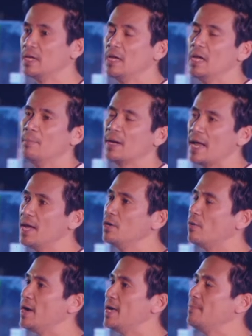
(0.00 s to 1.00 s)
But
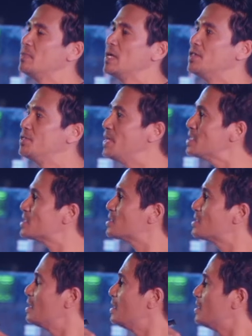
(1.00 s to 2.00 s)
anyway, this
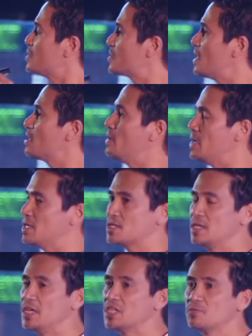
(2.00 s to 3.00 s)
series
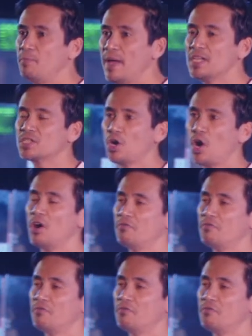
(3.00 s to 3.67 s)
is based off